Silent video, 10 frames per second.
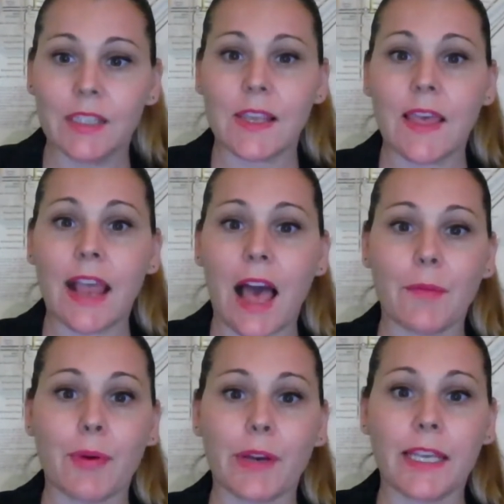So they
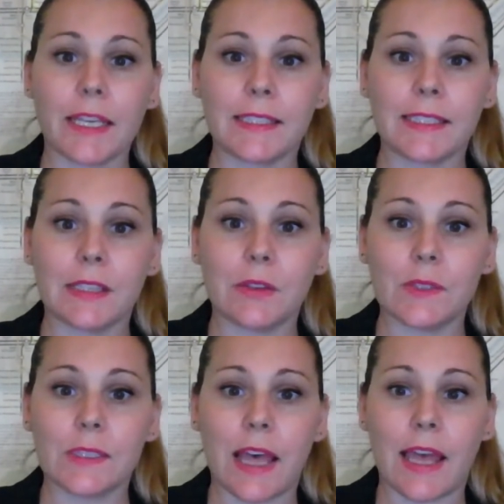are bringing
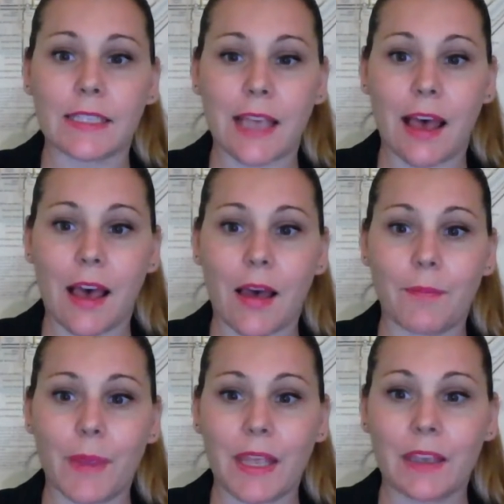skills that
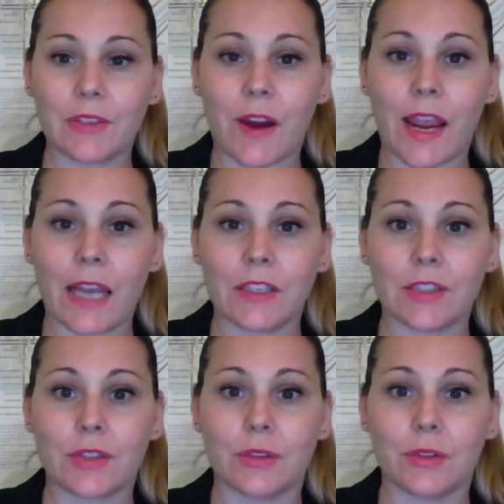are being
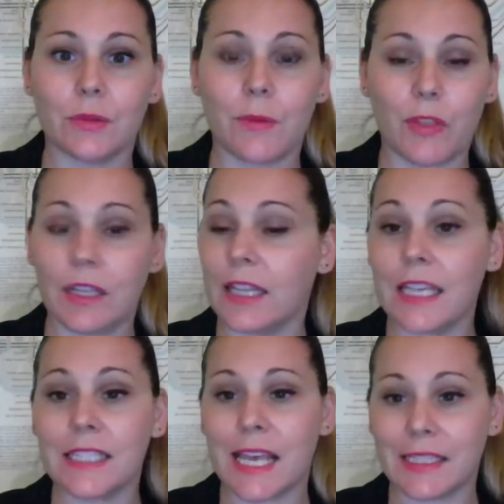trained to the
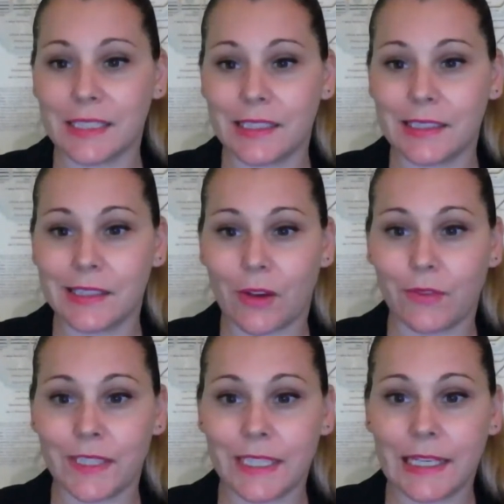elite dancers
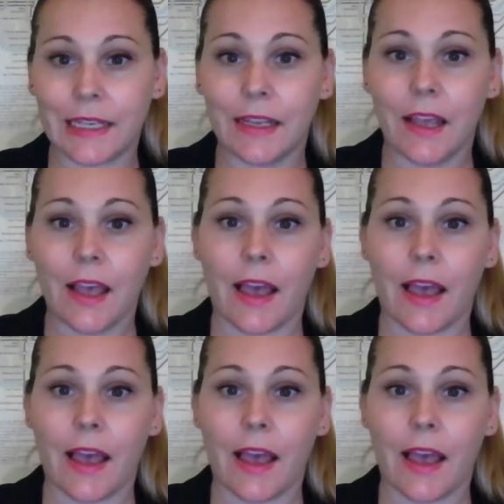of Sydney,